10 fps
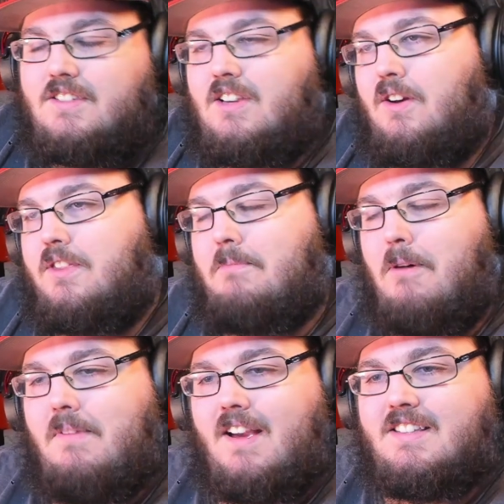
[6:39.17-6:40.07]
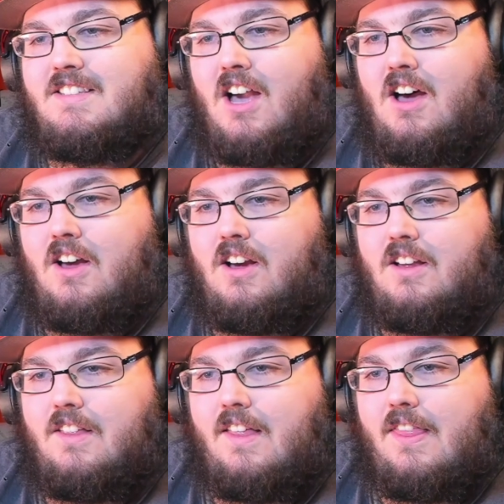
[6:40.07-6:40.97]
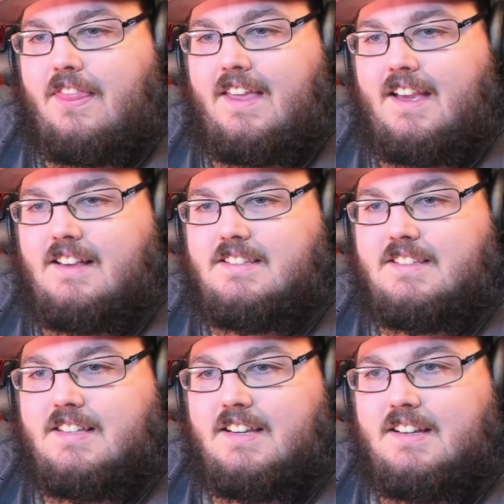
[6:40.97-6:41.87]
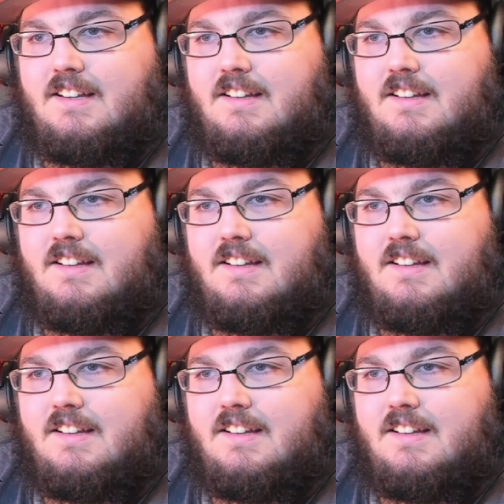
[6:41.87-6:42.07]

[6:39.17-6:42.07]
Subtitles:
So, the moment I saw this,